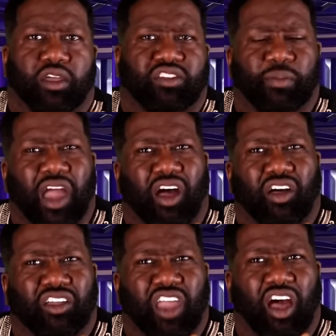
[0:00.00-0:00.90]
some of
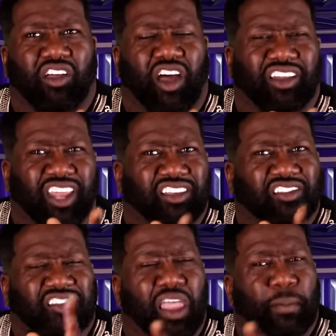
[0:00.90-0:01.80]
y'all, y'all
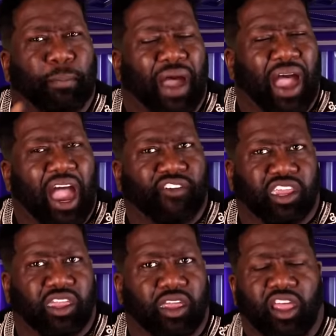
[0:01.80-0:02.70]
addicted to seeing
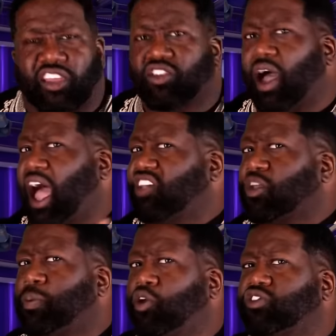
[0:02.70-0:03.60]
poverty. So I'm
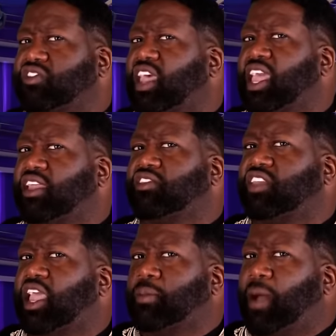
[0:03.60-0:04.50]
supposed to take,
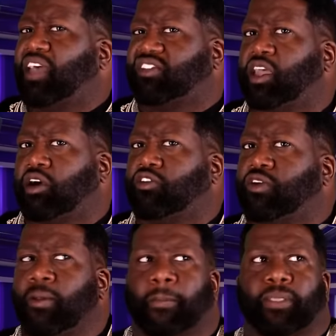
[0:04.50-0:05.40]
take myself
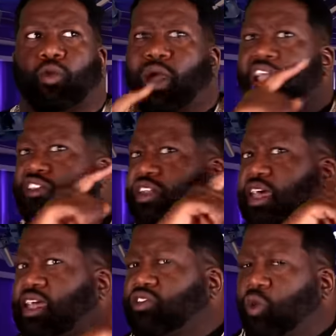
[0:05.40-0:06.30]
way
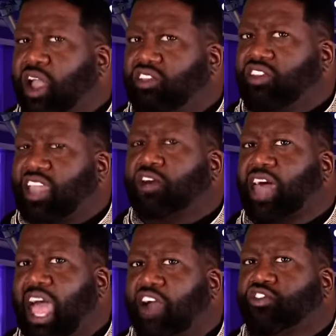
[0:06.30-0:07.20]
to the, way to South
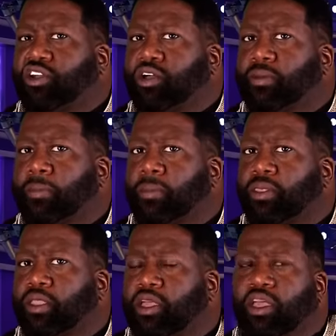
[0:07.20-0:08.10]
Africa
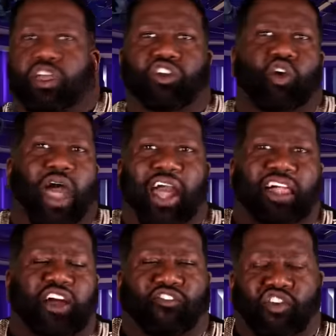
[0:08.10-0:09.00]
to go act
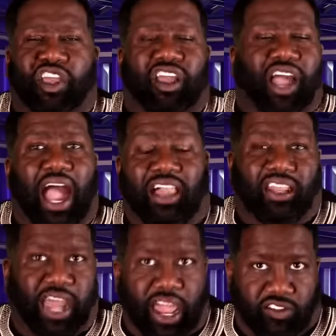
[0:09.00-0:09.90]
like a freaking
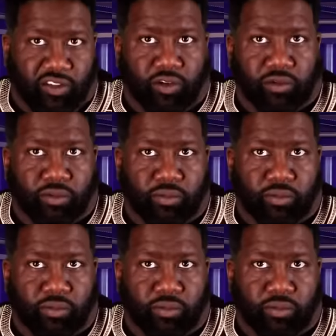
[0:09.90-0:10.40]
colonizer.